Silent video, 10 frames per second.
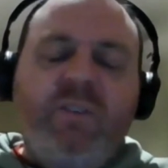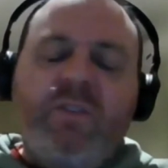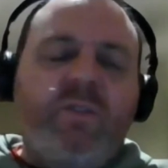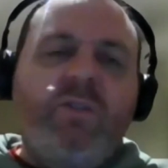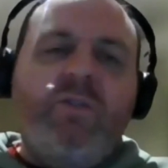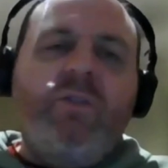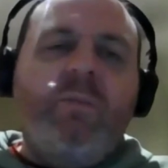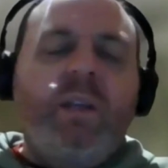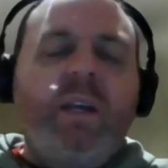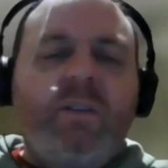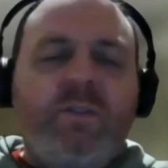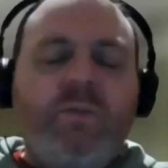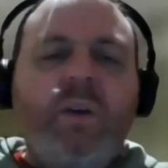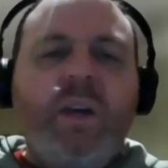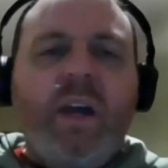got too stupid. Yes,
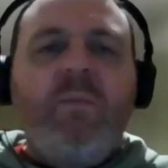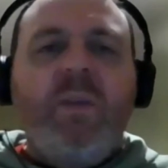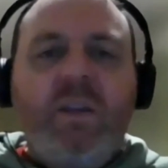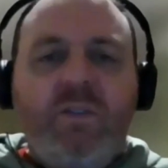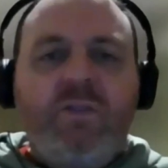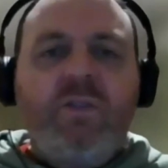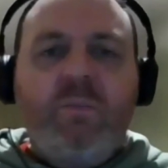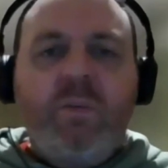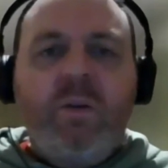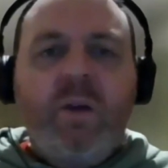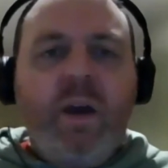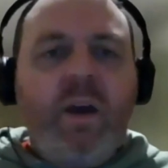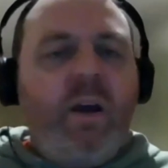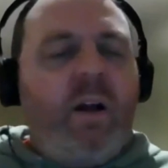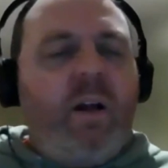Squid Game is stupid,
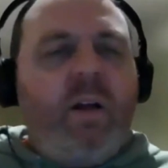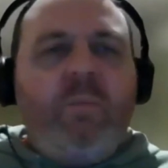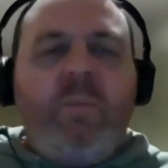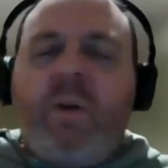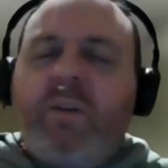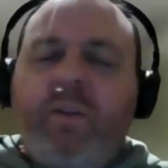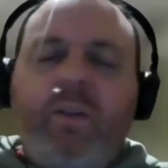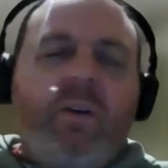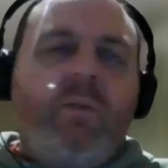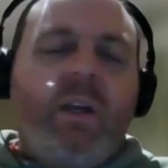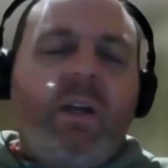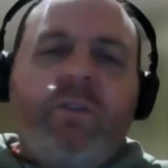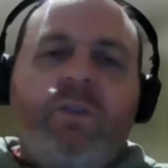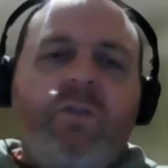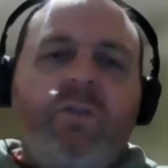but I don't like it when it
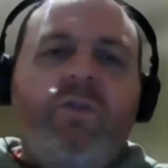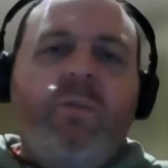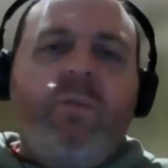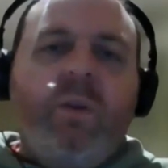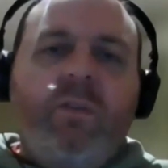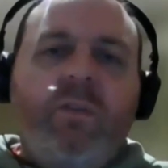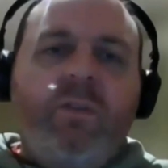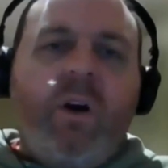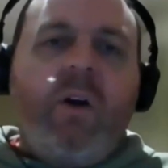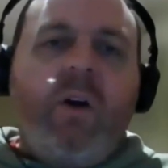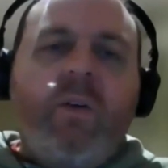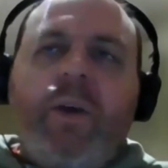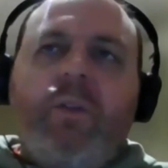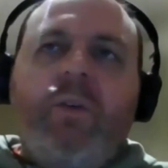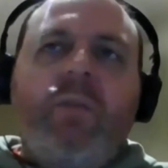gets too stupid. So,
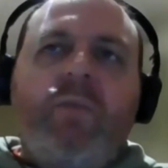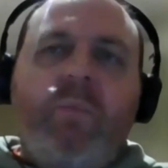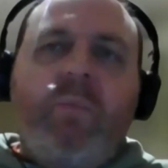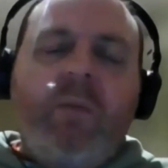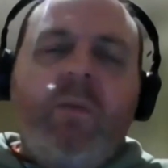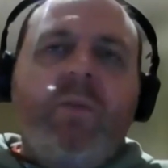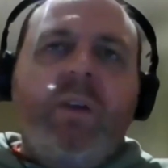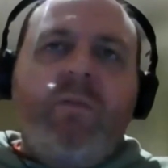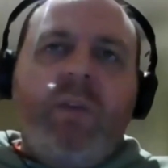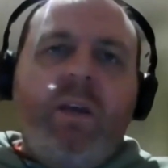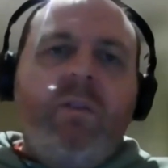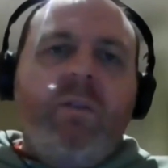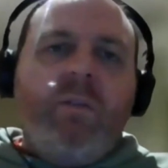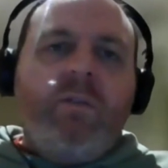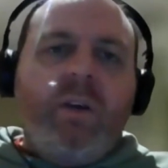look, if the baby was never
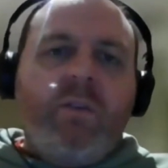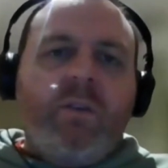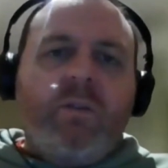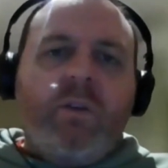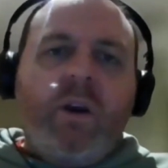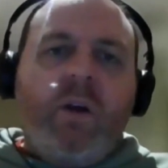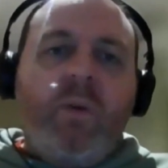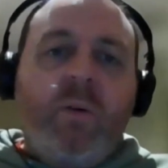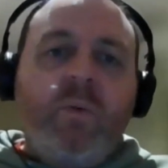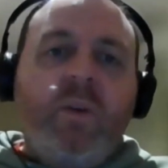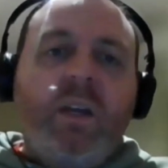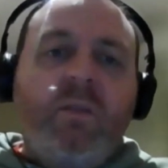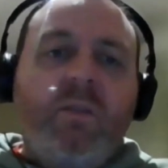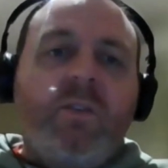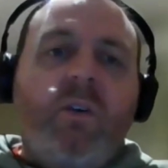in Season 3, I probably would have
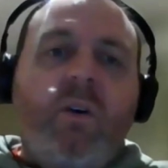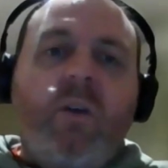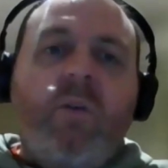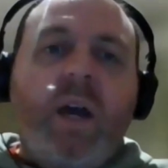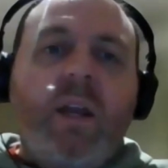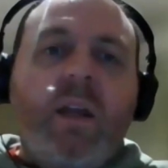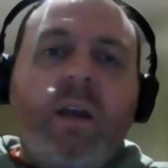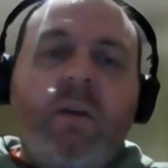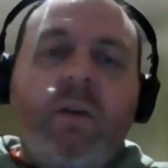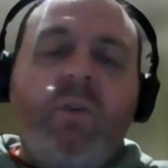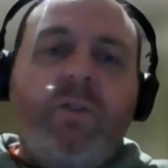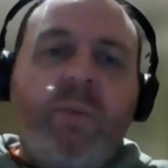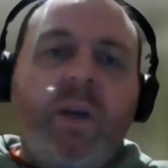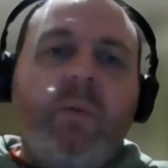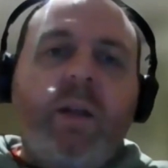given this a higher rating, which I'll
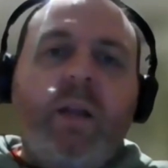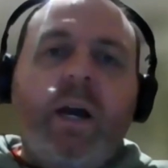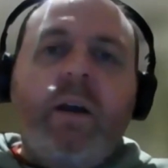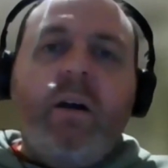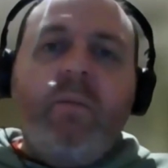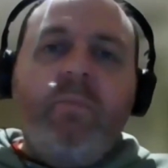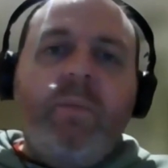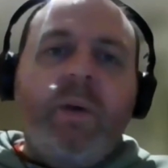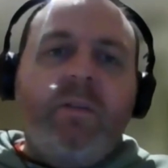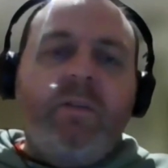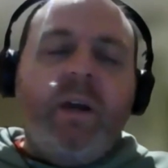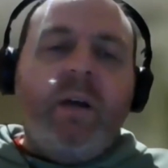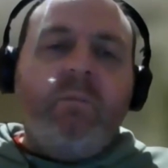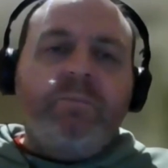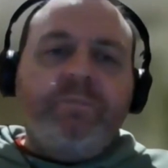speak about later. But
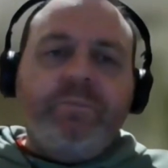yeah,